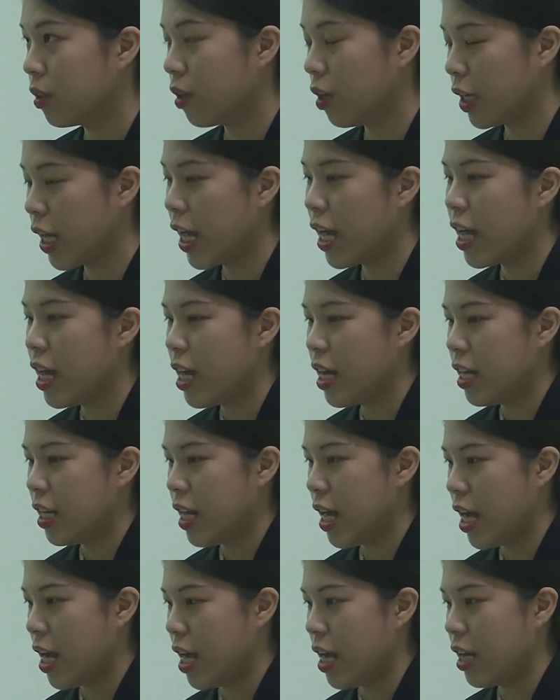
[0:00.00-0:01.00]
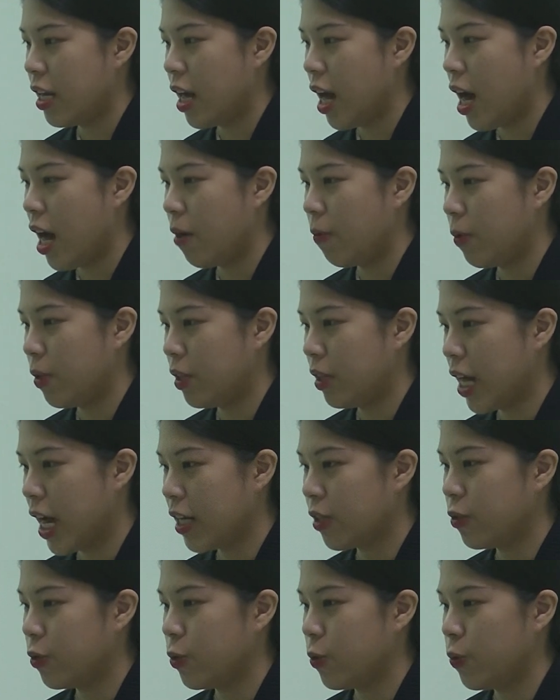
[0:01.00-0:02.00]
Okay, and I would
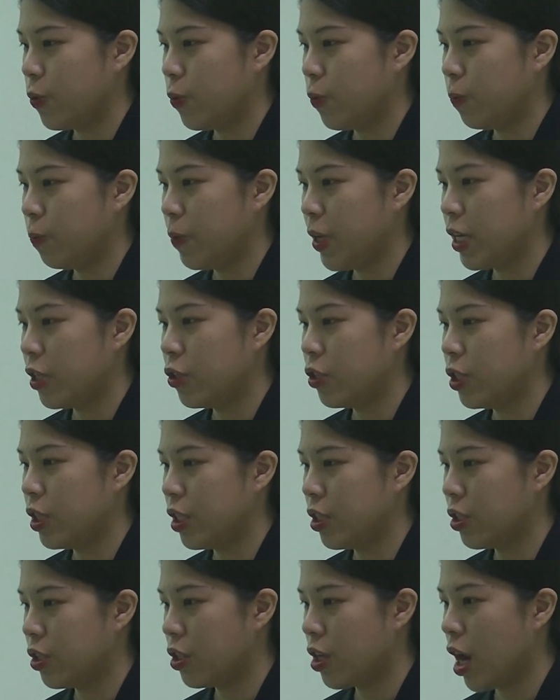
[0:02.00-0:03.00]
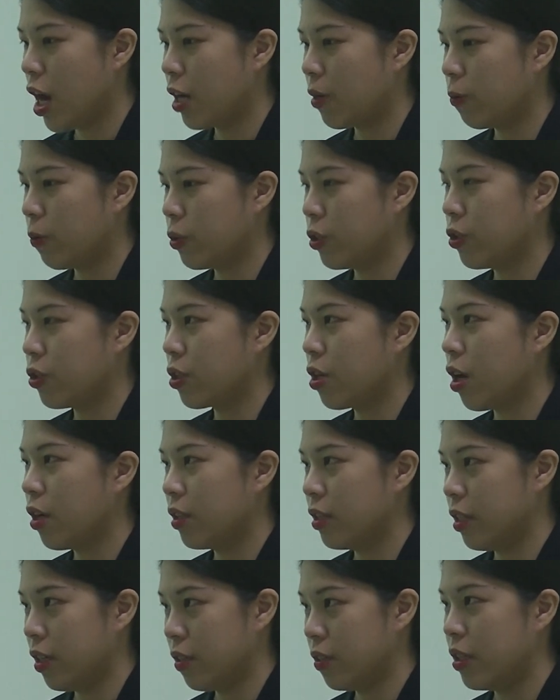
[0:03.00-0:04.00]
like to pitch a stock which is
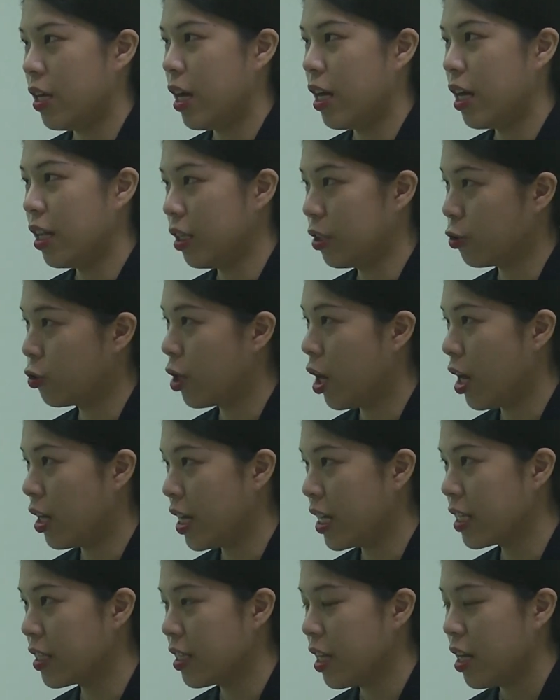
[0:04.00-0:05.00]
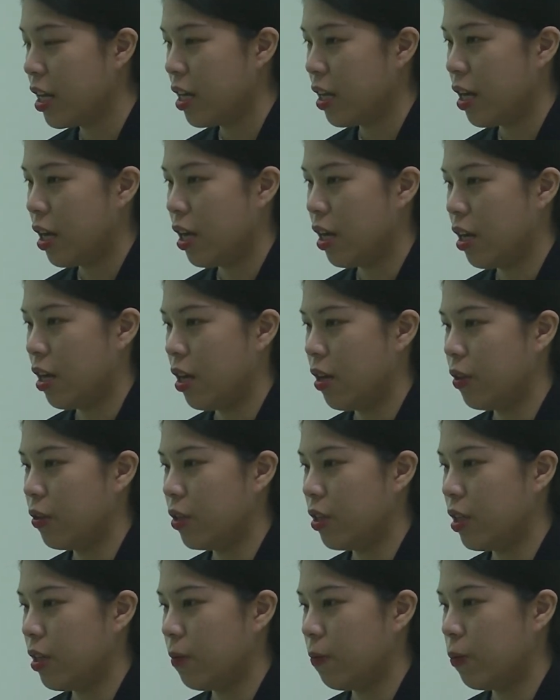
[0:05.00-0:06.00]
called Delta Electronics,
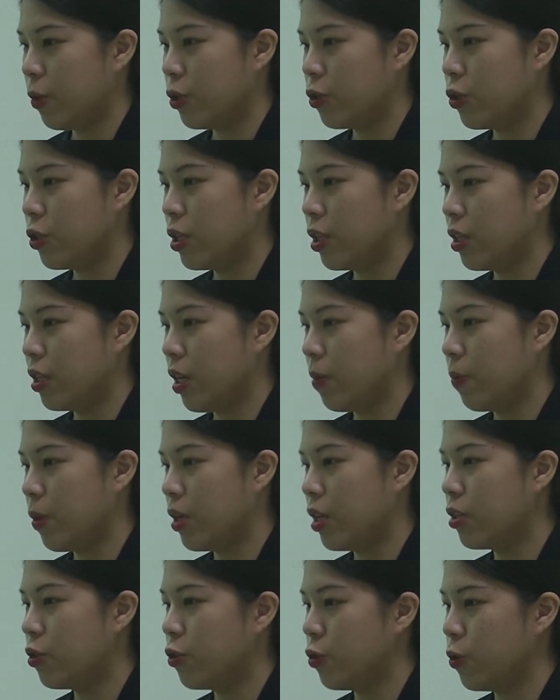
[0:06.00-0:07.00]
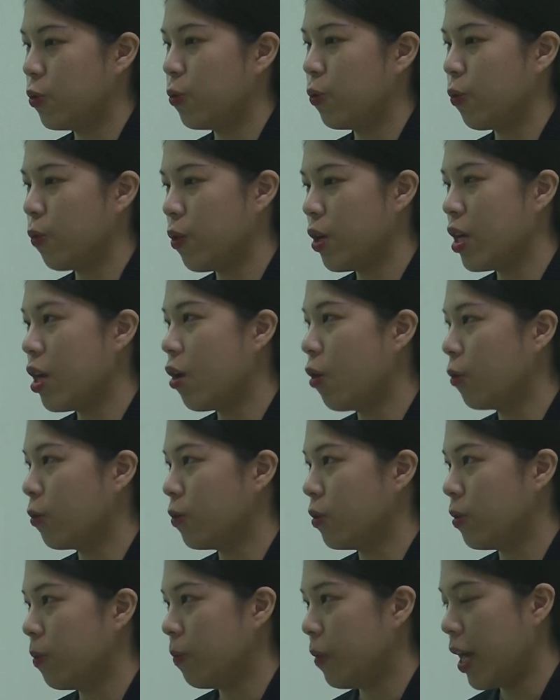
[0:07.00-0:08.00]
which the number is
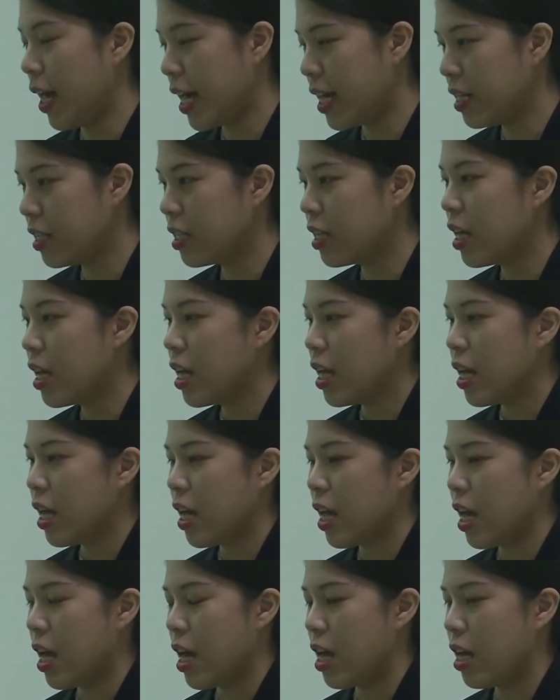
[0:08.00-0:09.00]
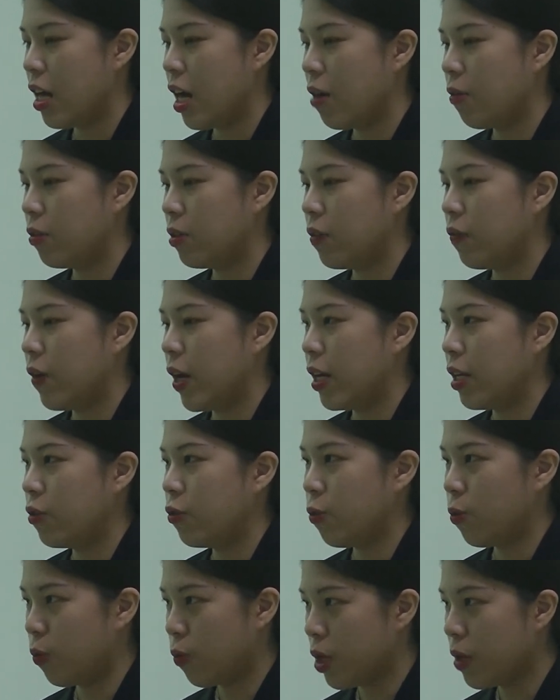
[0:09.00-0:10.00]
2308, and I will divide
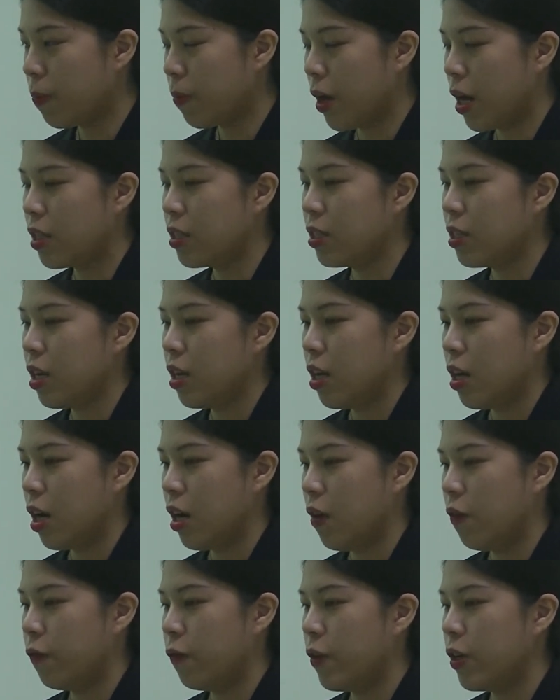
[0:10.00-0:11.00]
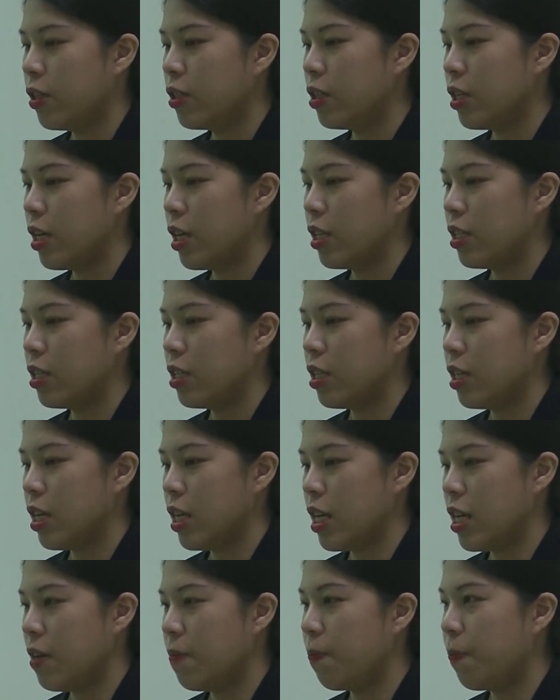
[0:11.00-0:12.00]
into 3 parts. First is
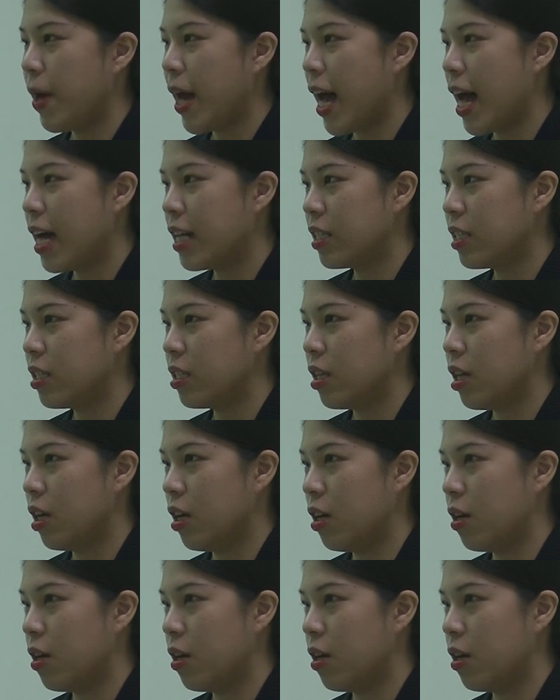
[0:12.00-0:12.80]
the past